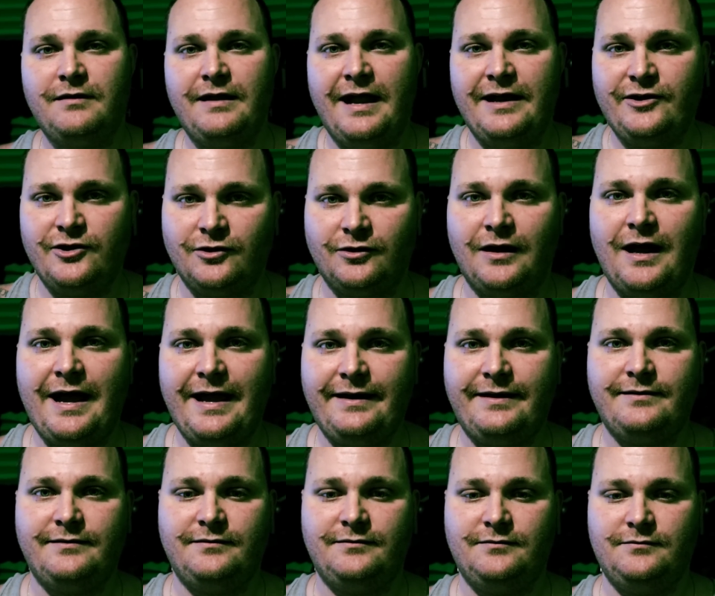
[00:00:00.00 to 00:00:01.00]
and you're
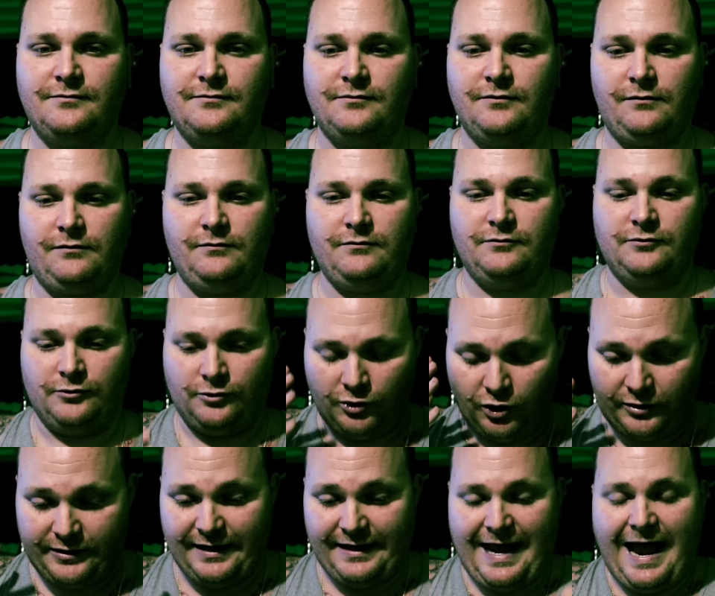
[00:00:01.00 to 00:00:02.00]
like
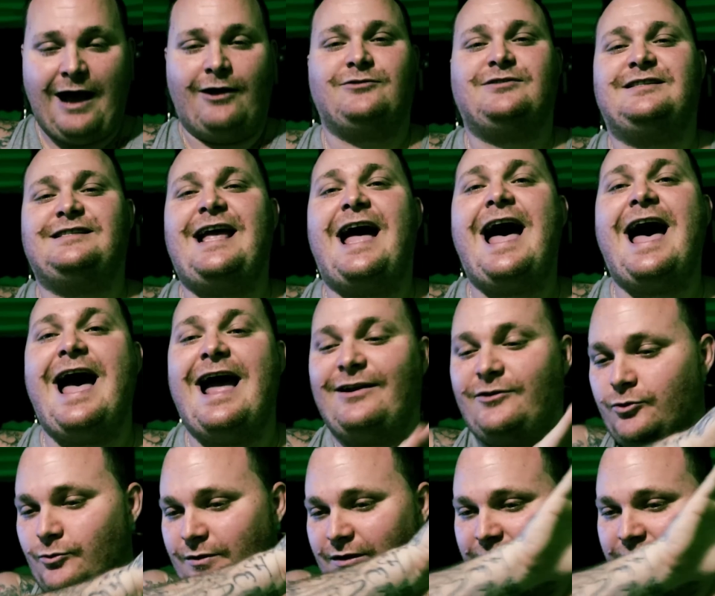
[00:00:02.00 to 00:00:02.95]
looking outside through